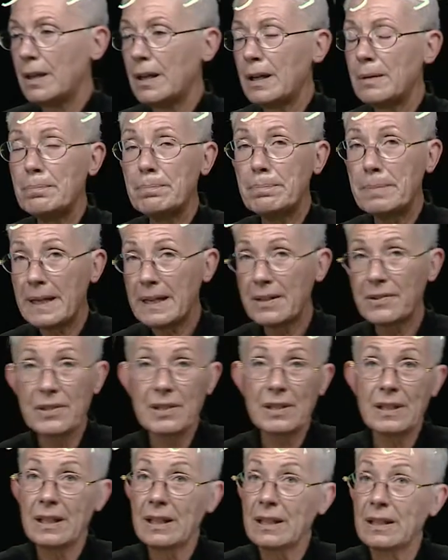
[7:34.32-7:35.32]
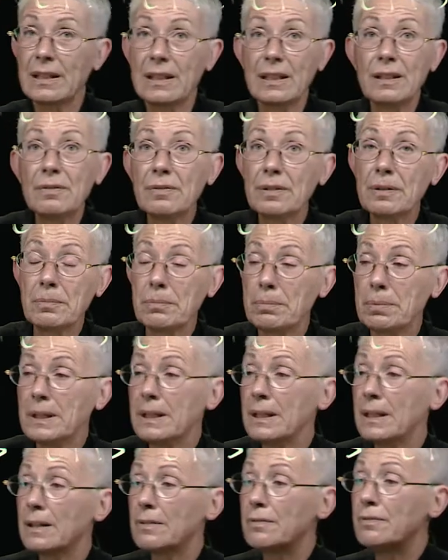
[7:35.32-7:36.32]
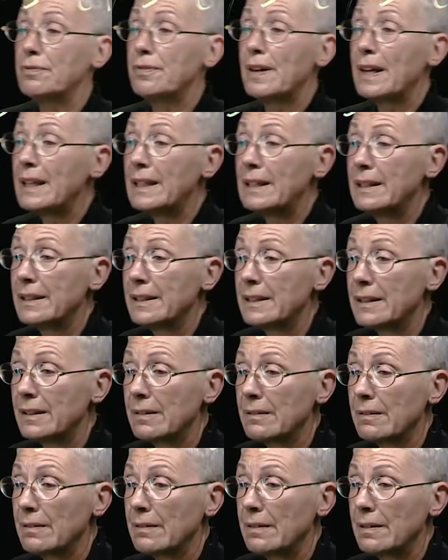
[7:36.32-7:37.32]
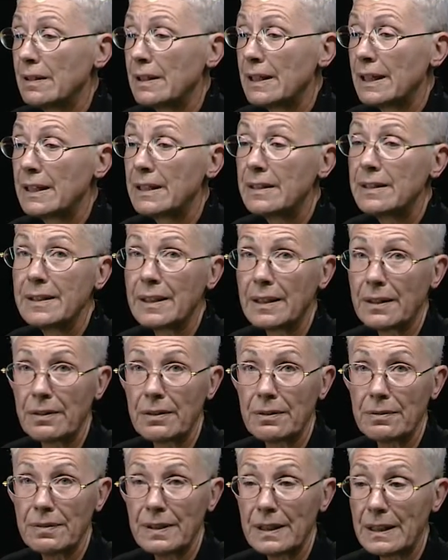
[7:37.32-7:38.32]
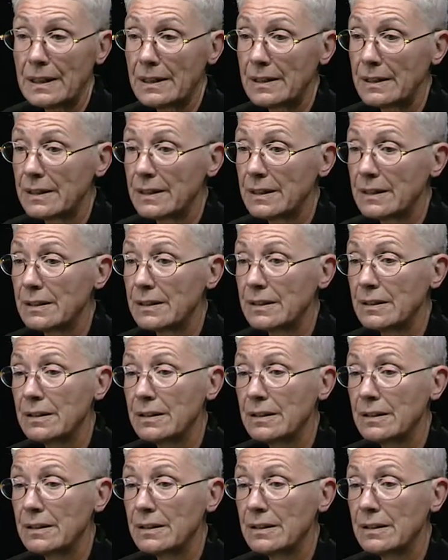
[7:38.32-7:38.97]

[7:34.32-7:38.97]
A basin can even be a valley, like Death Valley.